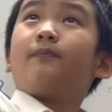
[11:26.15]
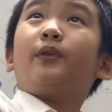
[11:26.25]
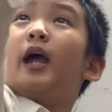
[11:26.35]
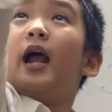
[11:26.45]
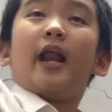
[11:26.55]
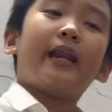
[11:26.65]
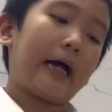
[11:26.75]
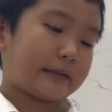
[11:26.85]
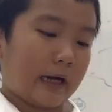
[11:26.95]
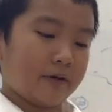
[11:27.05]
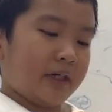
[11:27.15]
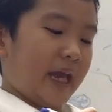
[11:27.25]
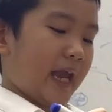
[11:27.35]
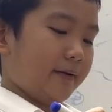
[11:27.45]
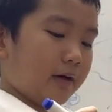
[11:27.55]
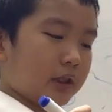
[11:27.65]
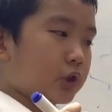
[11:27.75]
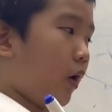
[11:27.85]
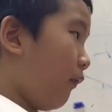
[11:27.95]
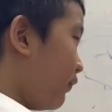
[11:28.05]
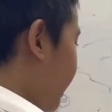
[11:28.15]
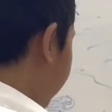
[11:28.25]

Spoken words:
There, that's how you gain a trophy.